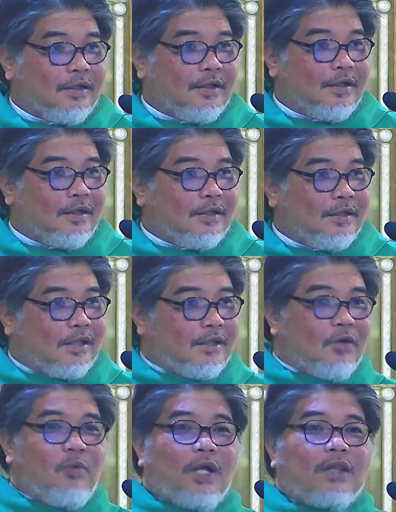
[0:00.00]
that the
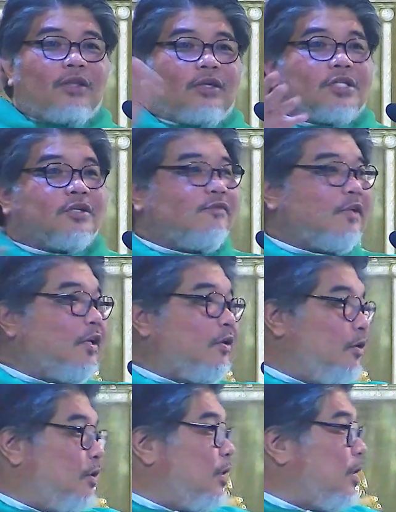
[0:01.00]
wonders of the
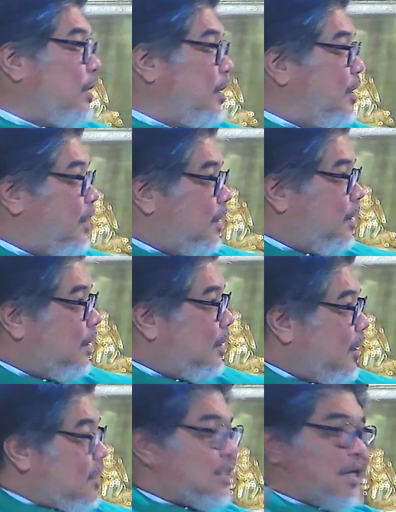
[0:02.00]
Lord
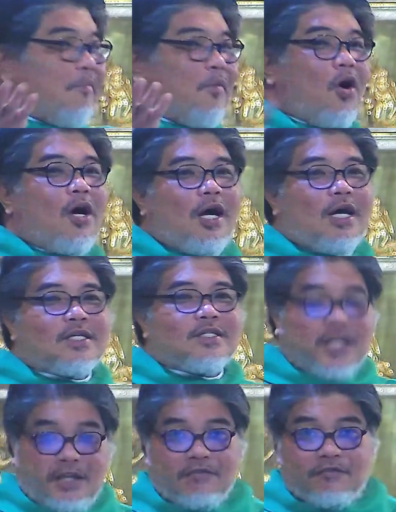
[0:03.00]
is among us,
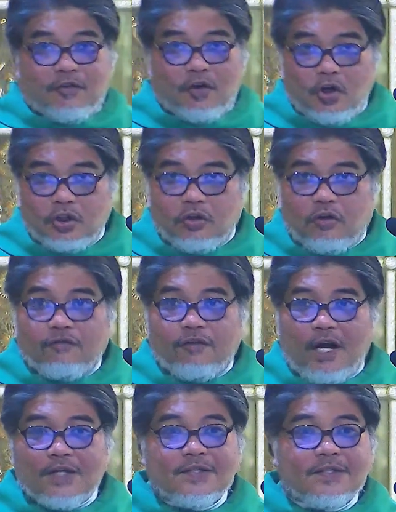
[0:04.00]
in front of
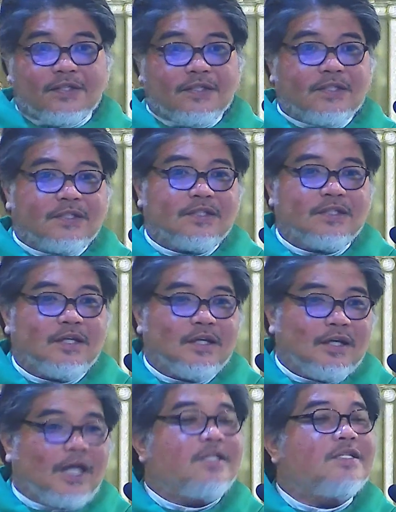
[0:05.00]
us,
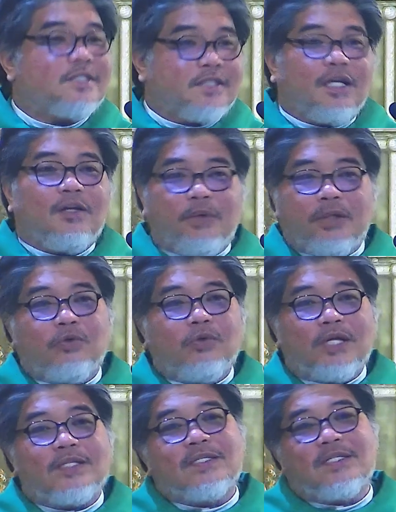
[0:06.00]
and still we do not
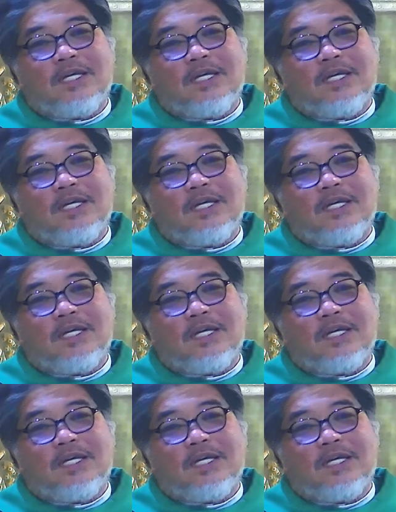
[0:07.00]
see.